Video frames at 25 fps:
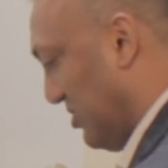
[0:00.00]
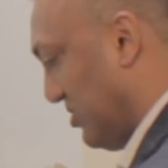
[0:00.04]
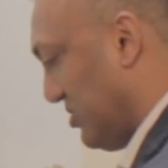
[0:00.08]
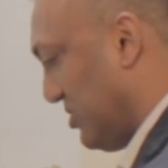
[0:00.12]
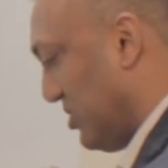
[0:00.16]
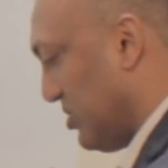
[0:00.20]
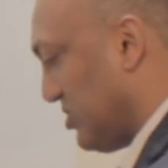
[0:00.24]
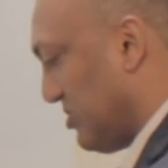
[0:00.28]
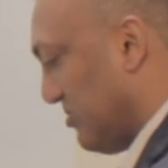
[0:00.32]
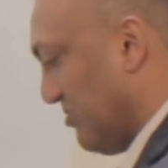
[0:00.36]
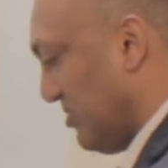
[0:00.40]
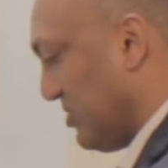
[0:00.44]

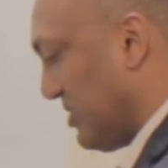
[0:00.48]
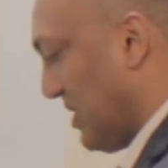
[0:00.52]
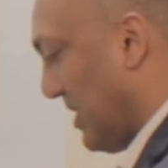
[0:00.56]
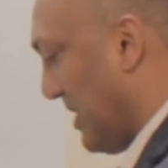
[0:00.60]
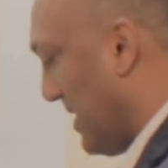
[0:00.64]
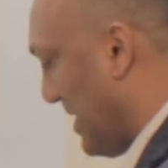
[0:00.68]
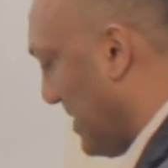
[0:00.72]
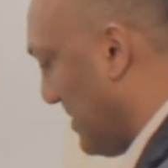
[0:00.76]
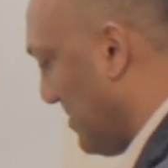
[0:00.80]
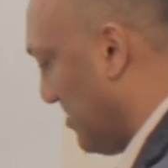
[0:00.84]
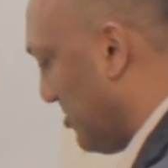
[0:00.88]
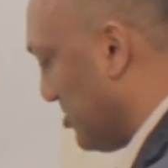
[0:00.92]
decision with the
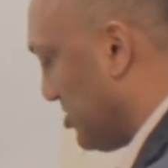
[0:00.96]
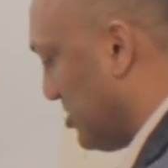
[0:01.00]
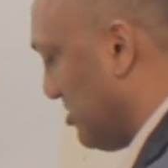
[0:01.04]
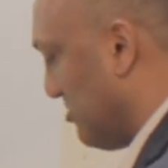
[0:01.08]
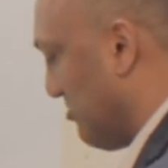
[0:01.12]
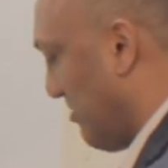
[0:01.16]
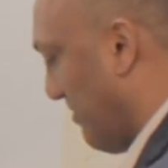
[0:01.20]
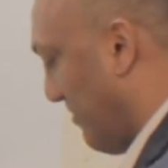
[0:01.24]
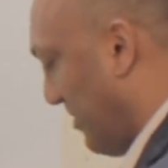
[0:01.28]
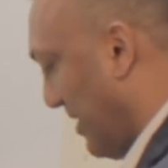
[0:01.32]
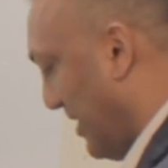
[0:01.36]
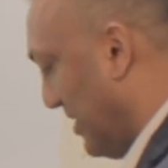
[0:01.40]
landlord to
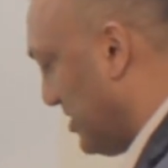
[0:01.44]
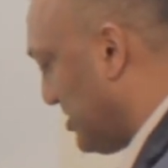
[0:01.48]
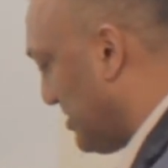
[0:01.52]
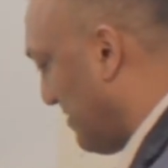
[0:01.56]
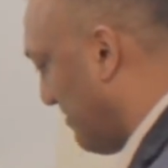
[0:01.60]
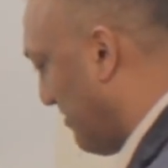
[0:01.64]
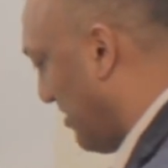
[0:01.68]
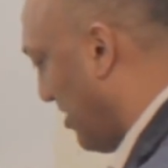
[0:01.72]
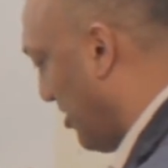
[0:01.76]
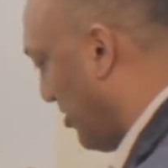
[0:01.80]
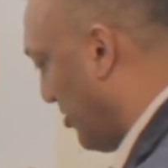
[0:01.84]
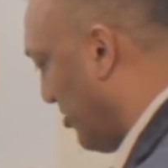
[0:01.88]
replace the
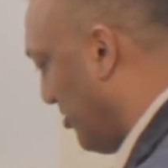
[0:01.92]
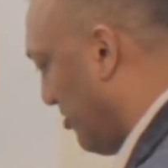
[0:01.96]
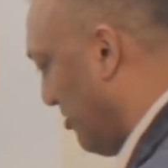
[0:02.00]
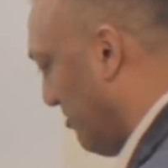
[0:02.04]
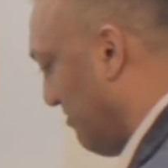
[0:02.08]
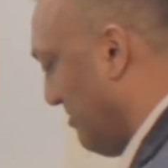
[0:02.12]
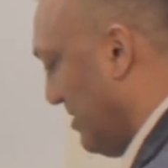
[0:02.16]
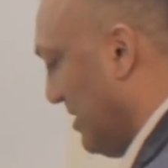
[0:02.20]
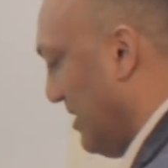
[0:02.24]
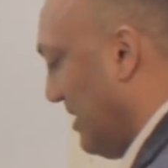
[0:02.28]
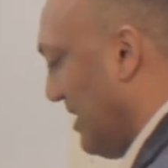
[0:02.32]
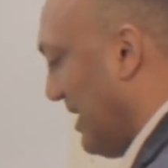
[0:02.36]
bathroom.
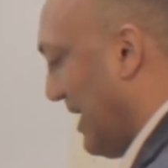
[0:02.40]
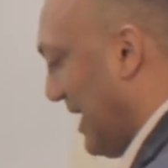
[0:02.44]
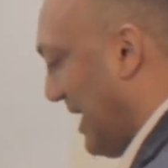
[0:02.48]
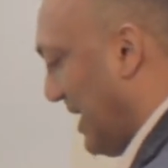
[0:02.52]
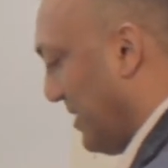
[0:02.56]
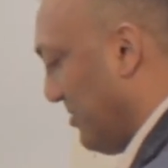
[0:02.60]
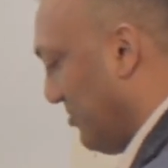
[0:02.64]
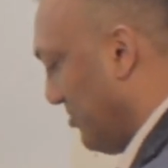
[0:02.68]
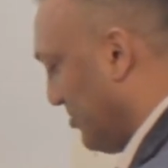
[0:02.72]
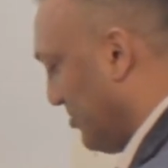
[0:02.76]
And